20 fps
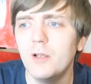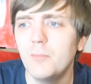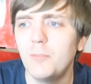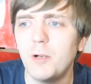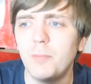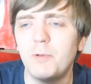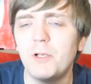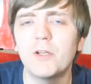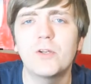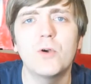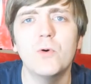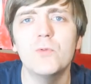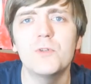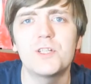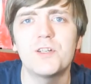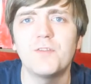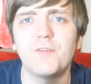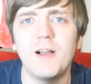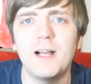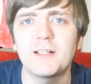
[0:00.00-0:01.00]
popular
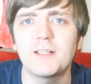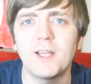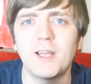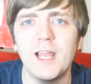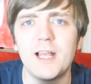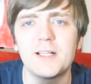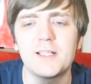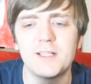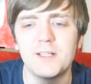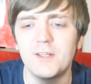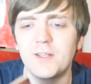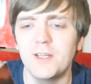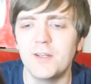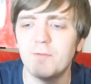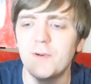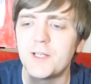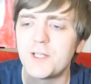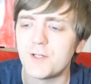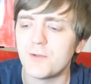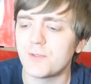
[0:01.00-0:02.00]
culture fact, I guess, that the
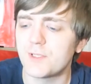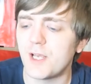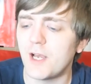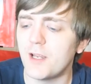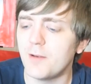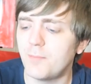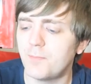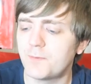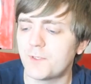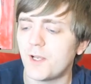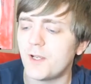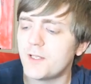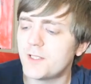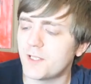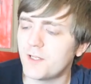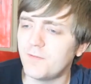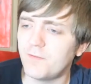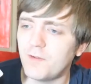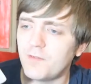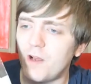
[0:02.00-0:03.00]
original type,
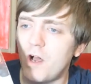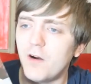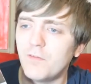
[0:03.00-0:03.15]
title of,